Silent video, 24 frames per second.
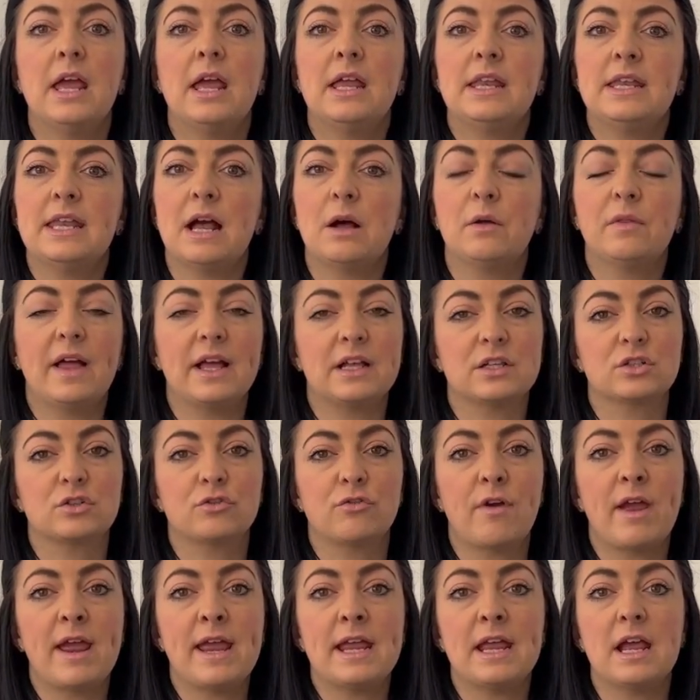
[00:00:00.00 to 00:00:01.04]
Now that's
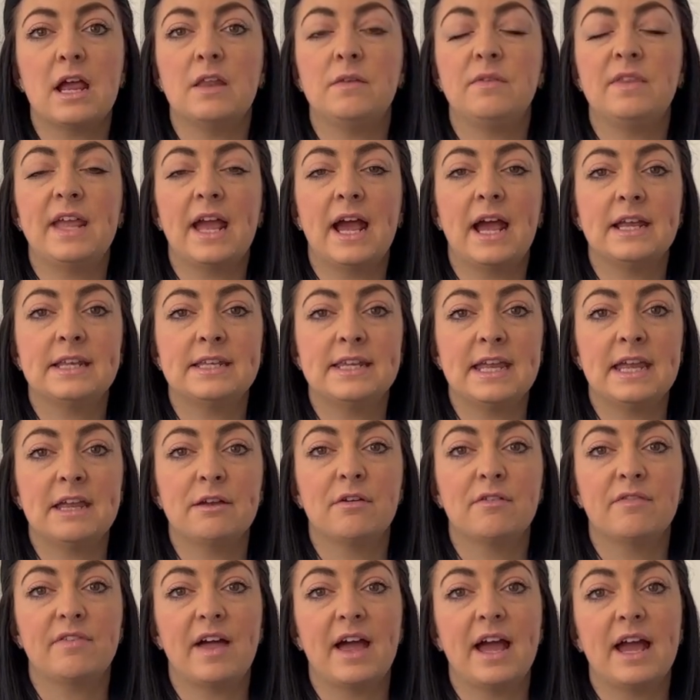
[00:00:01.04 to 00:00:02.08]
great, and the idea
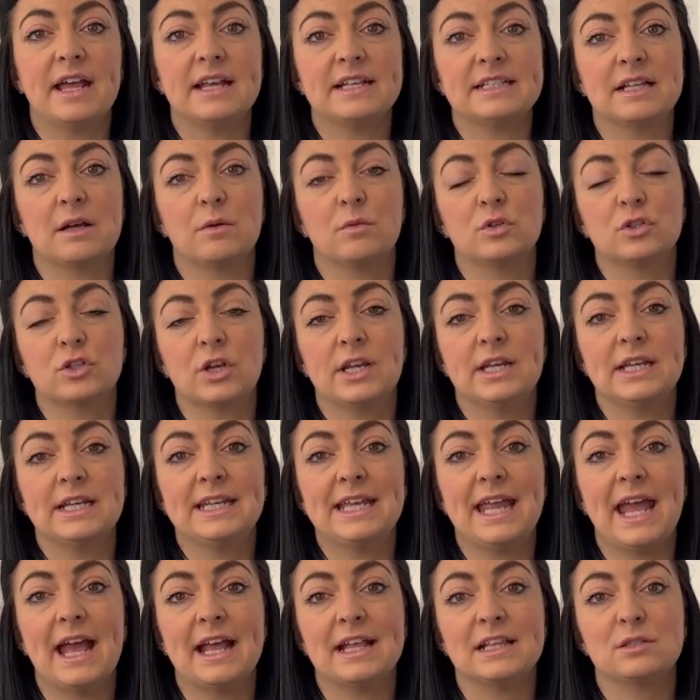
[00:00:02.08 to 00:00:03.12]
of that is that we're trying to
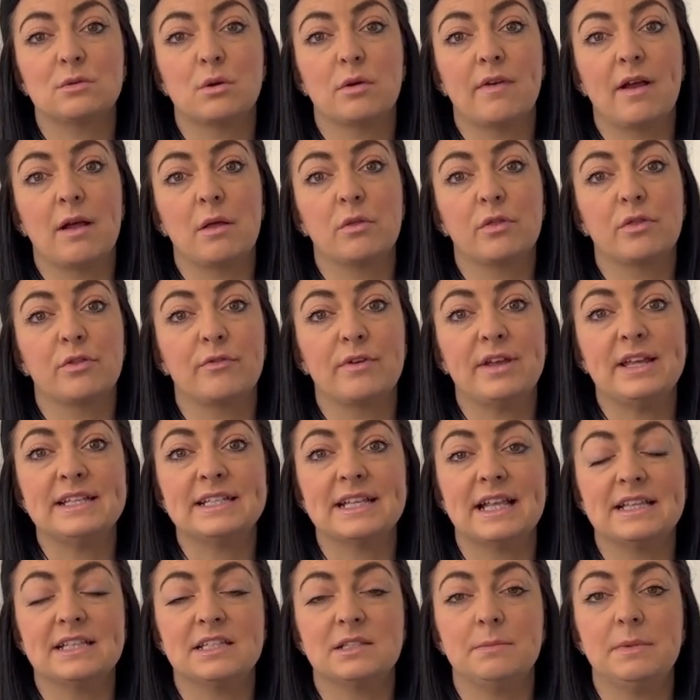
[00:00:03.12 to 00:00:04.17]
get to around 3
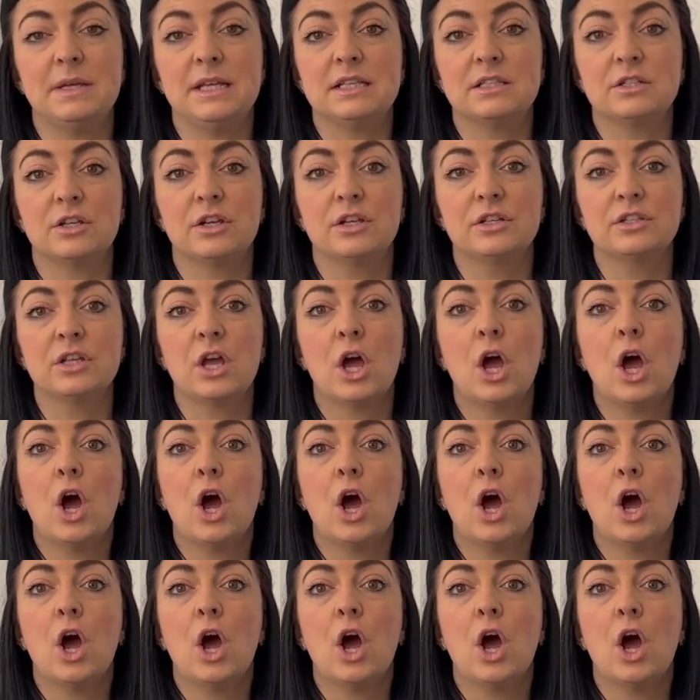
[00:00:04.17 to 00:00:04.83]
centimetres,